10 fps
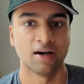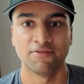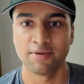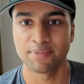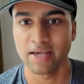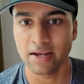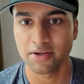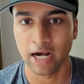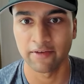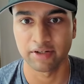a VPN
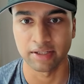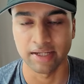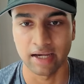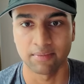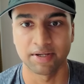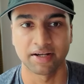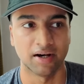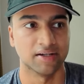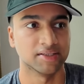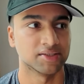you have to get
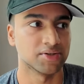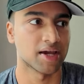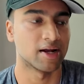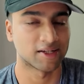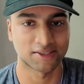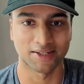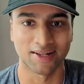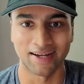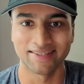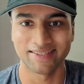because you can't access your
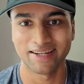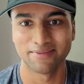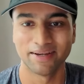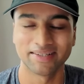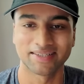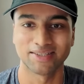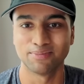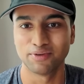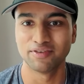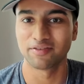client's database because you
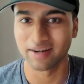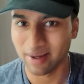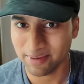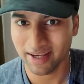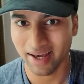moved different IP